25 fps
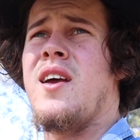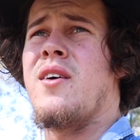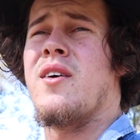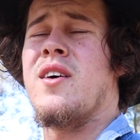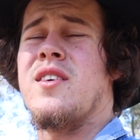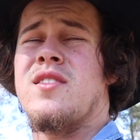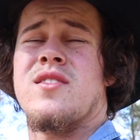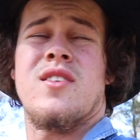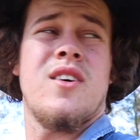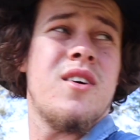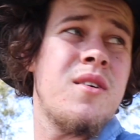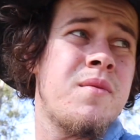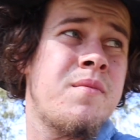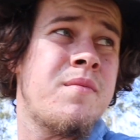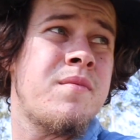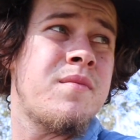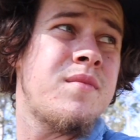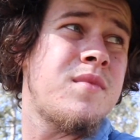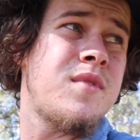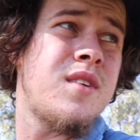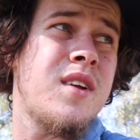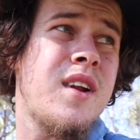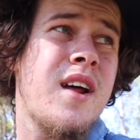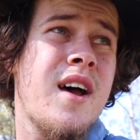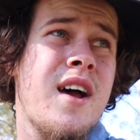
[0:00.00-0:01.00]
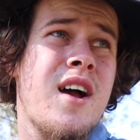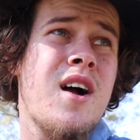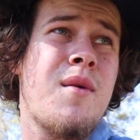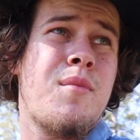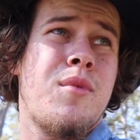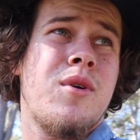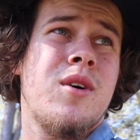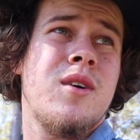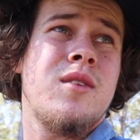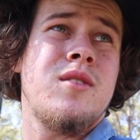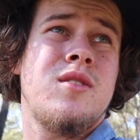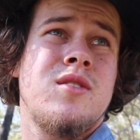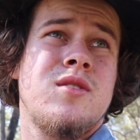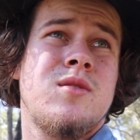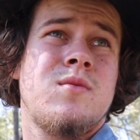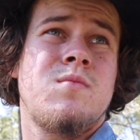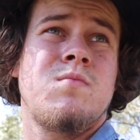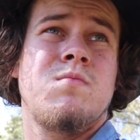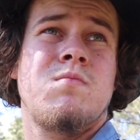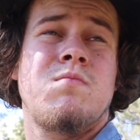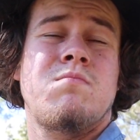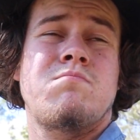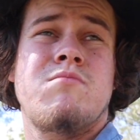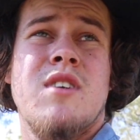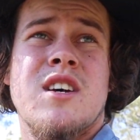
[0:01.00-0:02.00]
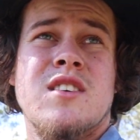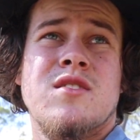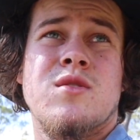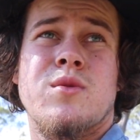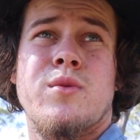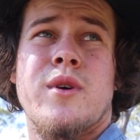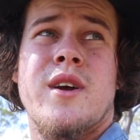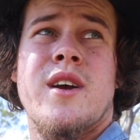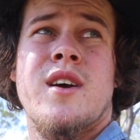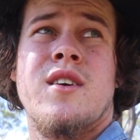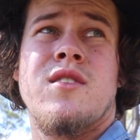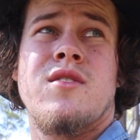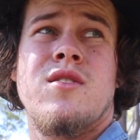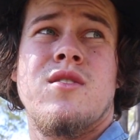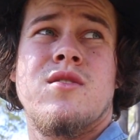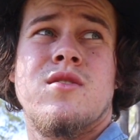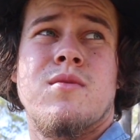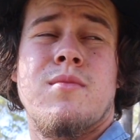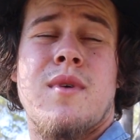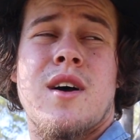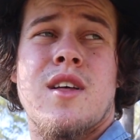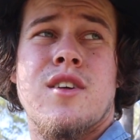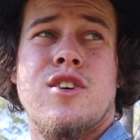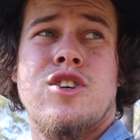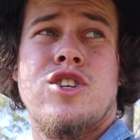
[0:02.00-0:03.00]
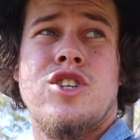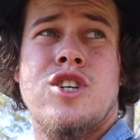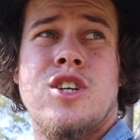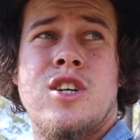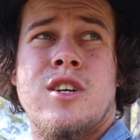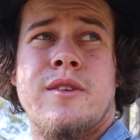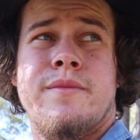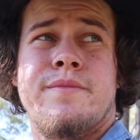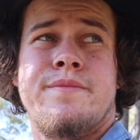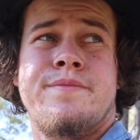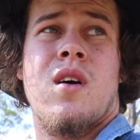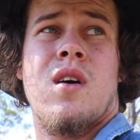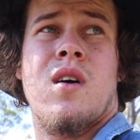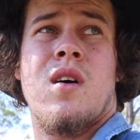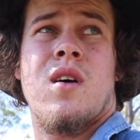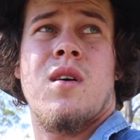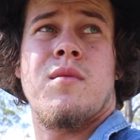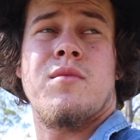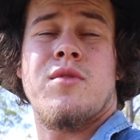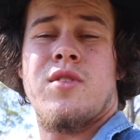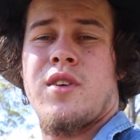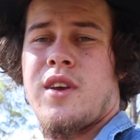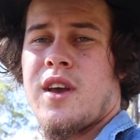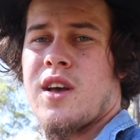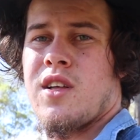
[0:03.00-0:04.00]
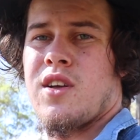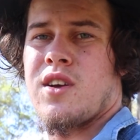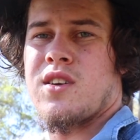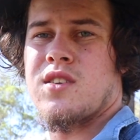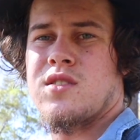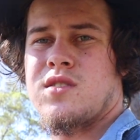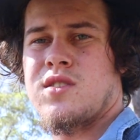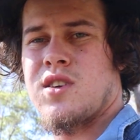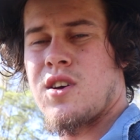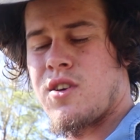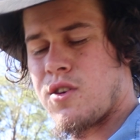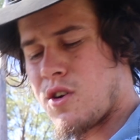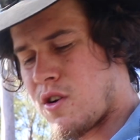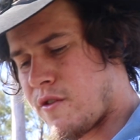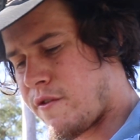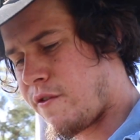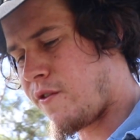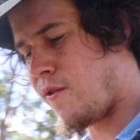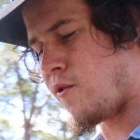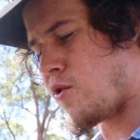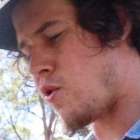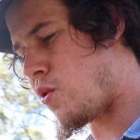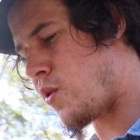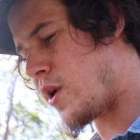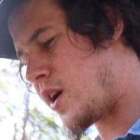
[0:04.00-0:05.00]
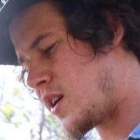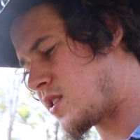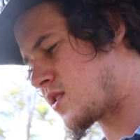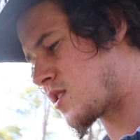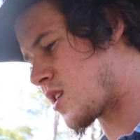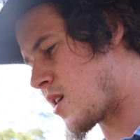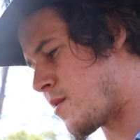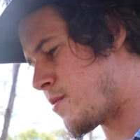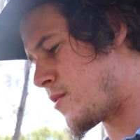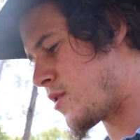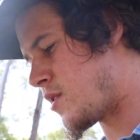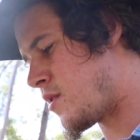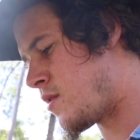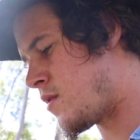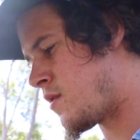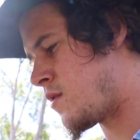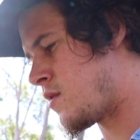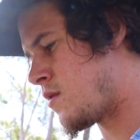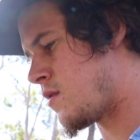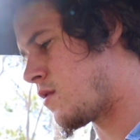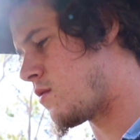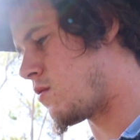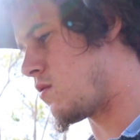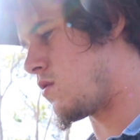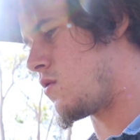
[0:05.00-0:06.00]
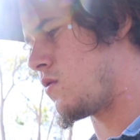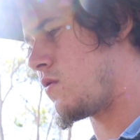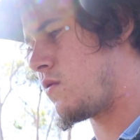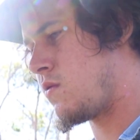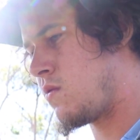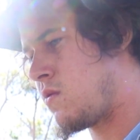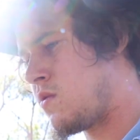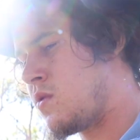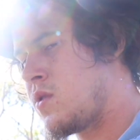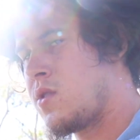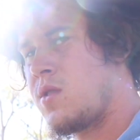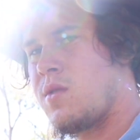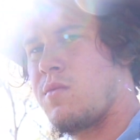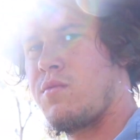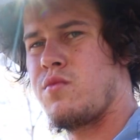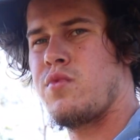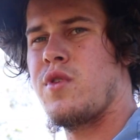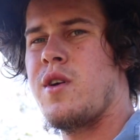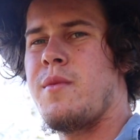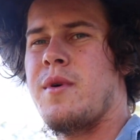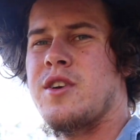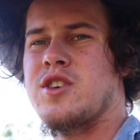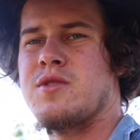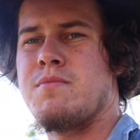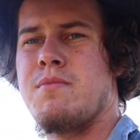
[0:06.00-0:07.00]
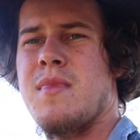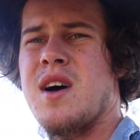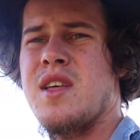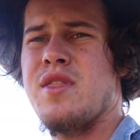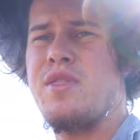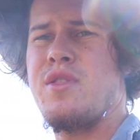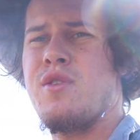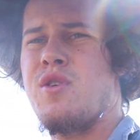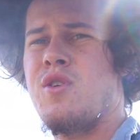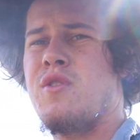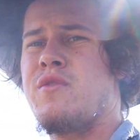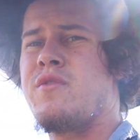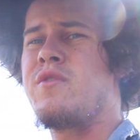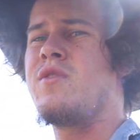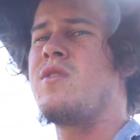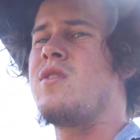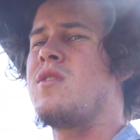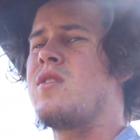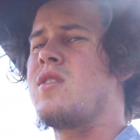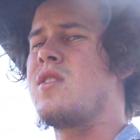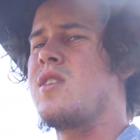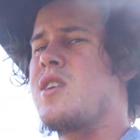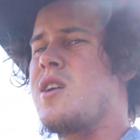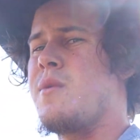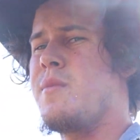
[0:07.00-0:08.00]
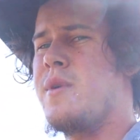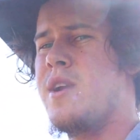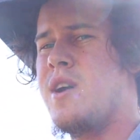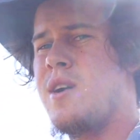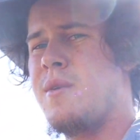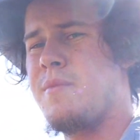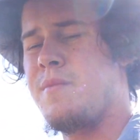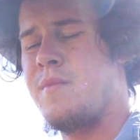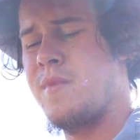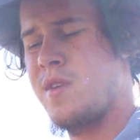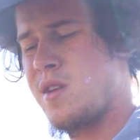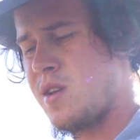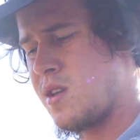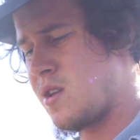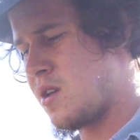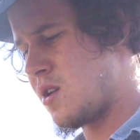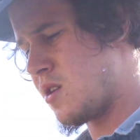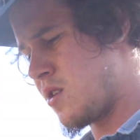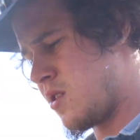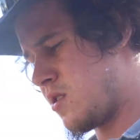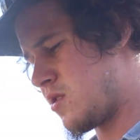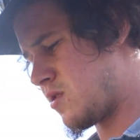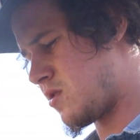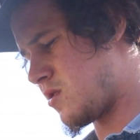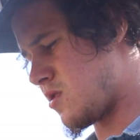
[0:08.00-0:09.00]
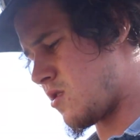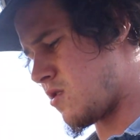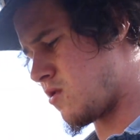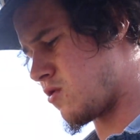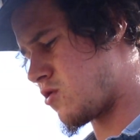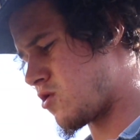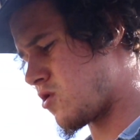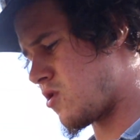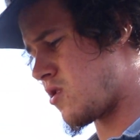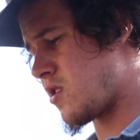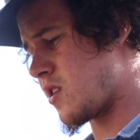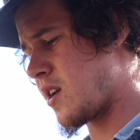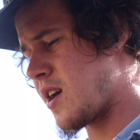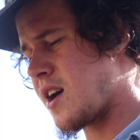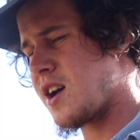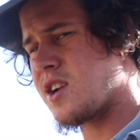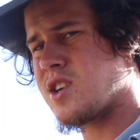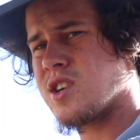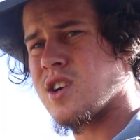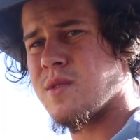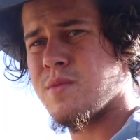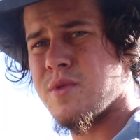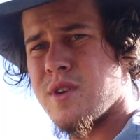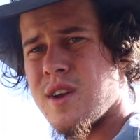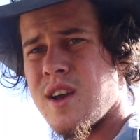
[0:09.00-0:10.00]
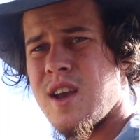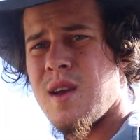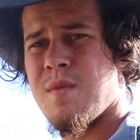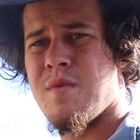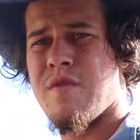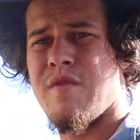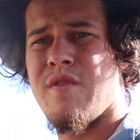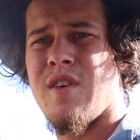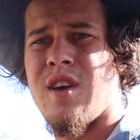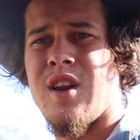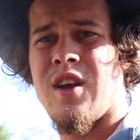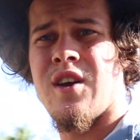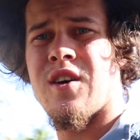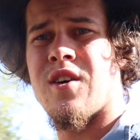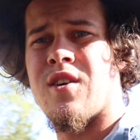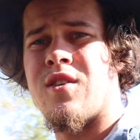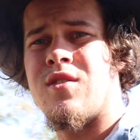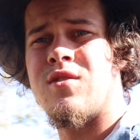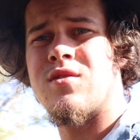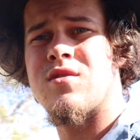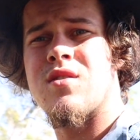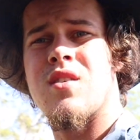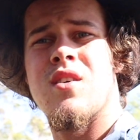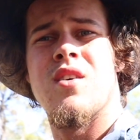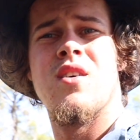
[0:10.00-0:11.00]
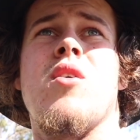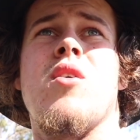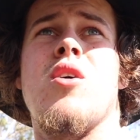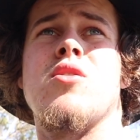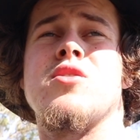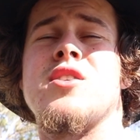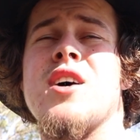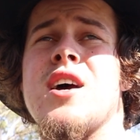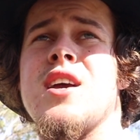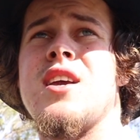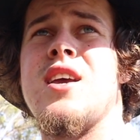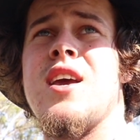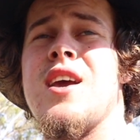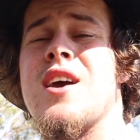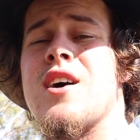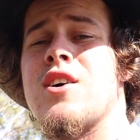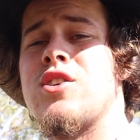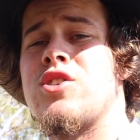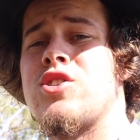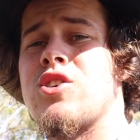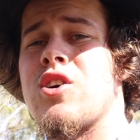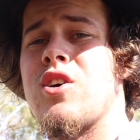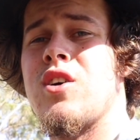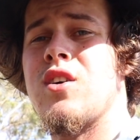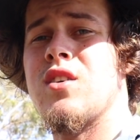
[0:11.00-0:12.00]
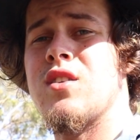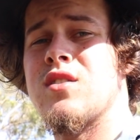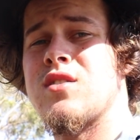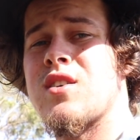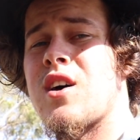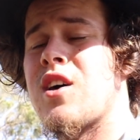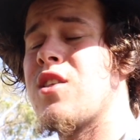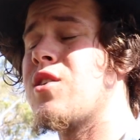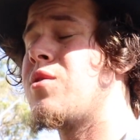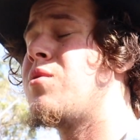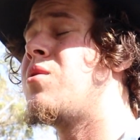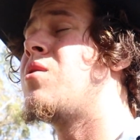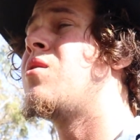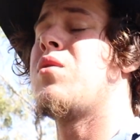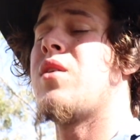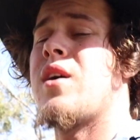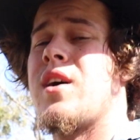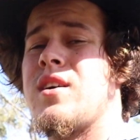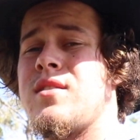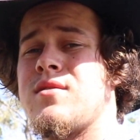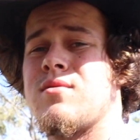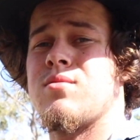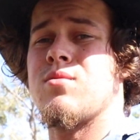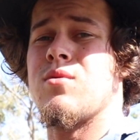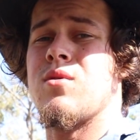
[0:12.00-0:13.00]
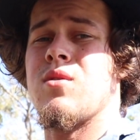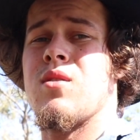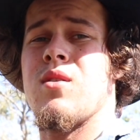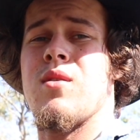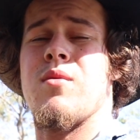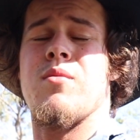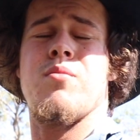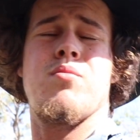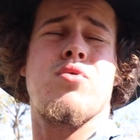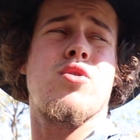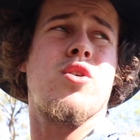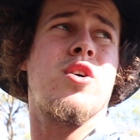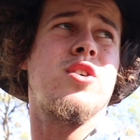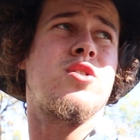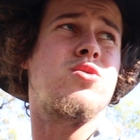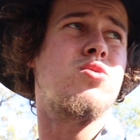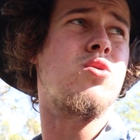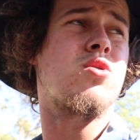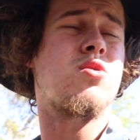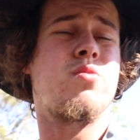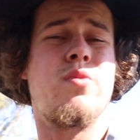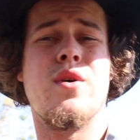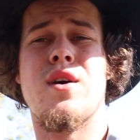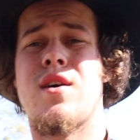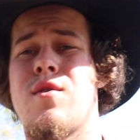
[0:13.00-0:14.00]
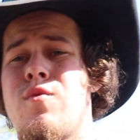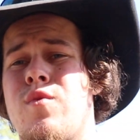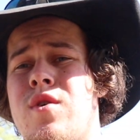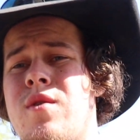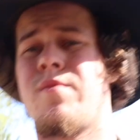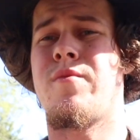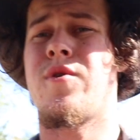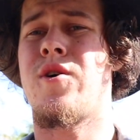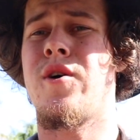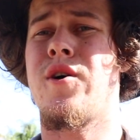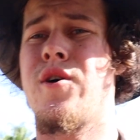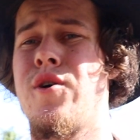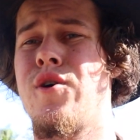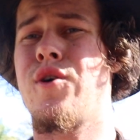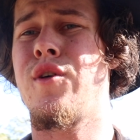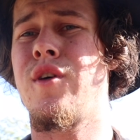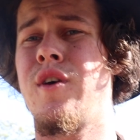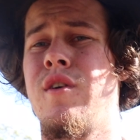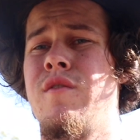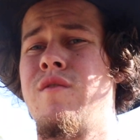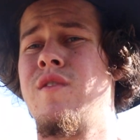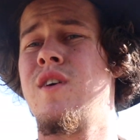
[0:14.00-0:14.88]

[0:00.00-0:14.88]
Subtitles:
Anyway, so today I might just mess around, do some other shit. So yeah, like I said, I've got 4 weeks coming, well, pretty much a month off coming up. So I'll try and catch up on a heap of videos. I'll take you out and show you this other place. Well, I probably talked about in one of my earlier